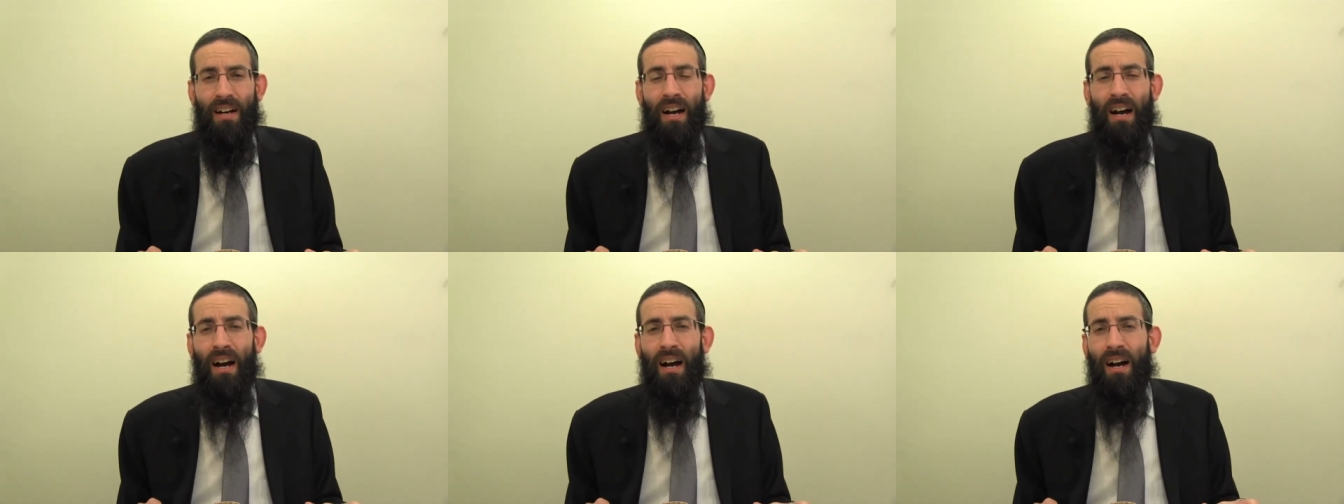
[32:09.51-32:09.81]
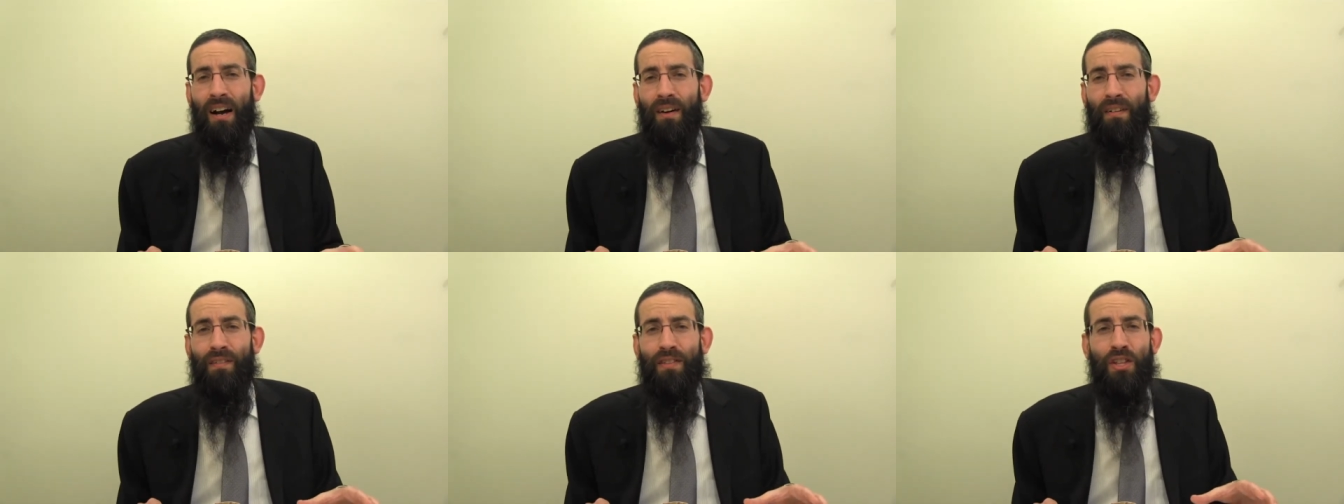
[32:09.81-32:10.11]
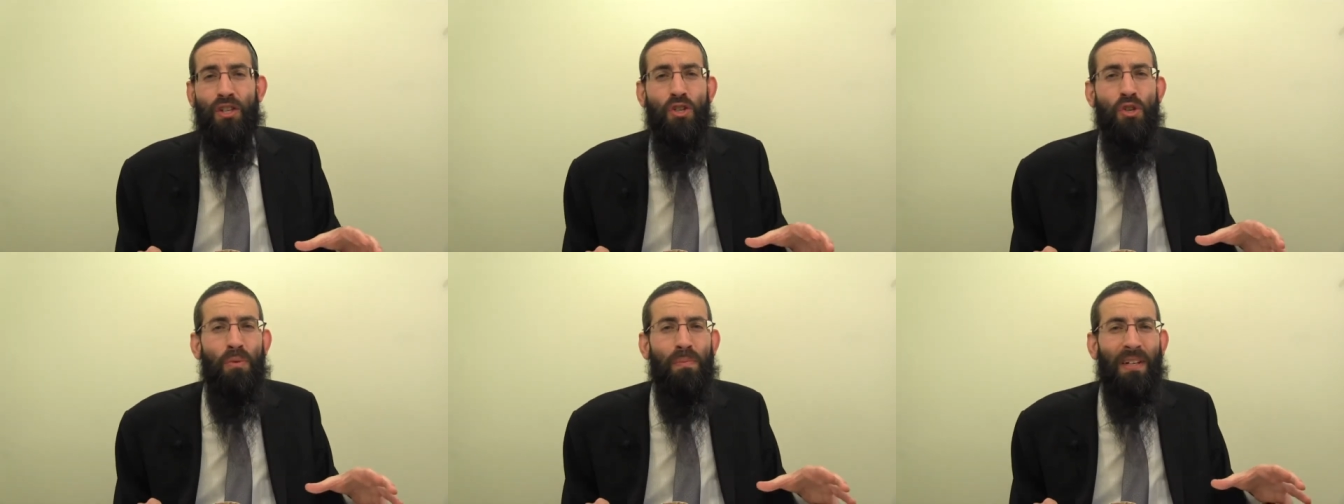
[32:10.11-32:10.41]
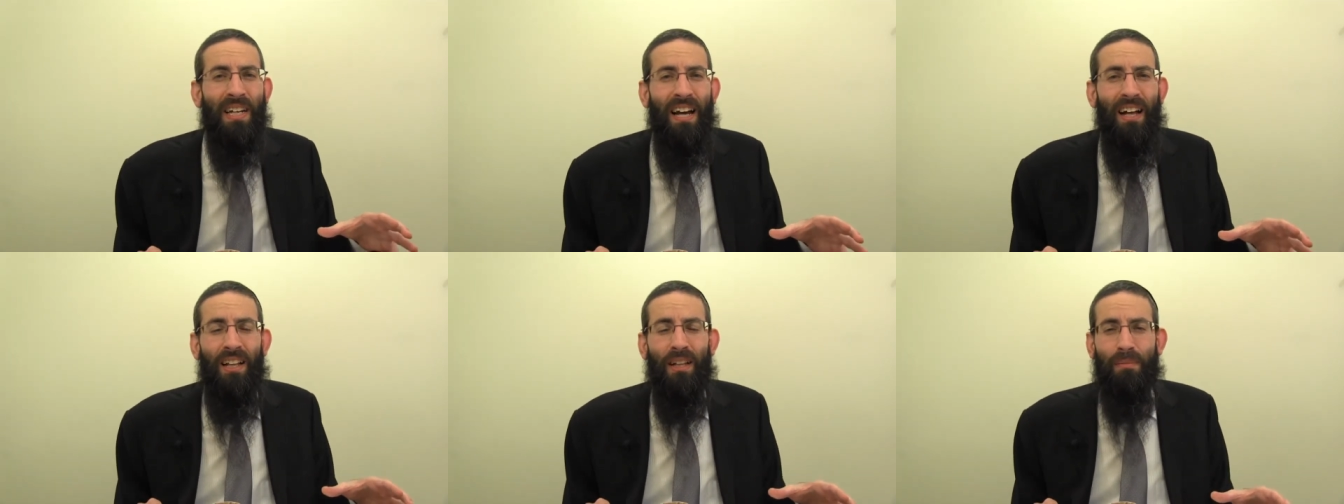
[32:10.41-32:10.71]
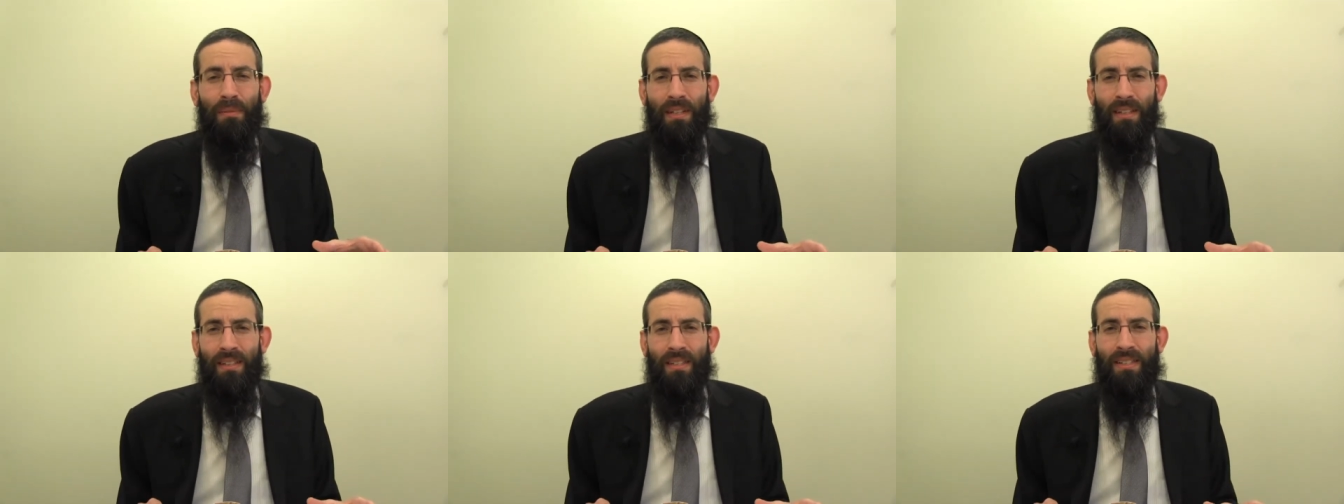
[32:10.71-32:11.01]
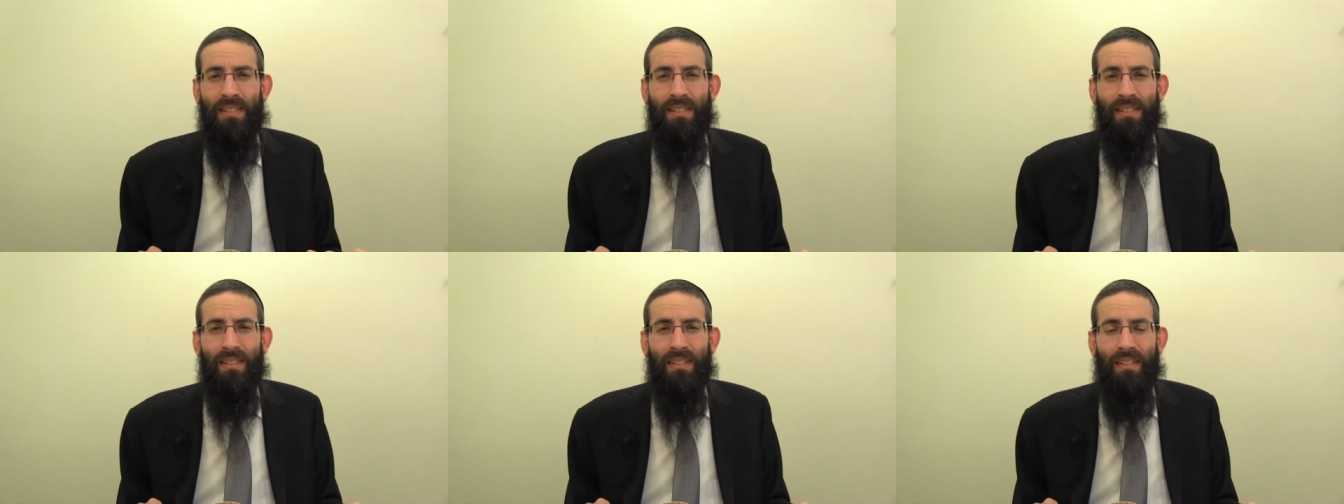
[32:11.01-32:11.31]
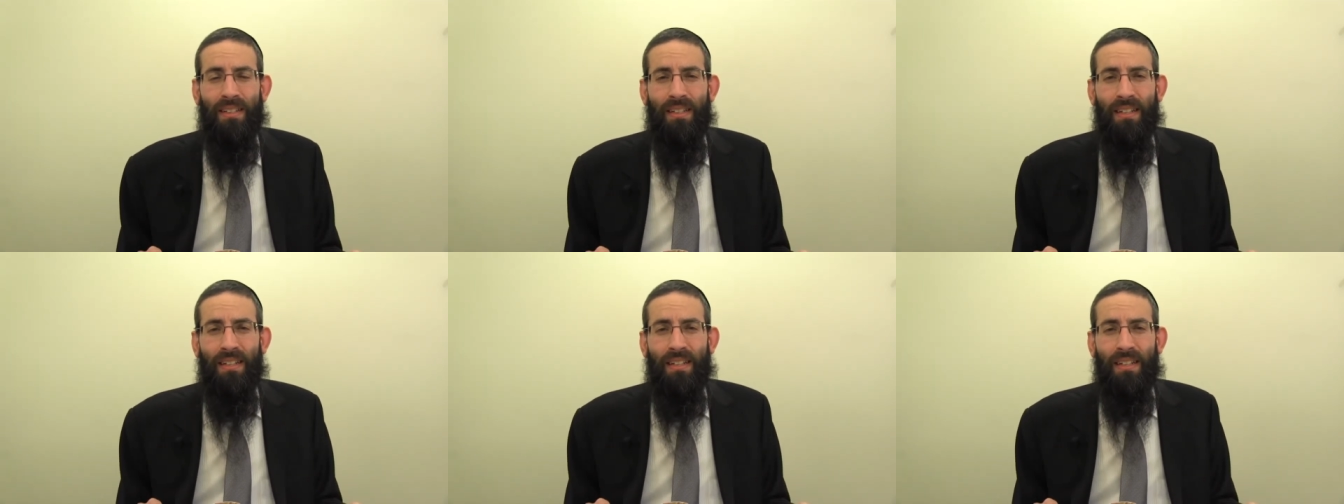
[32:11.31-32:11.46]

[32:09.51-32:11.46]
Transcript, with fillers: of the human elements.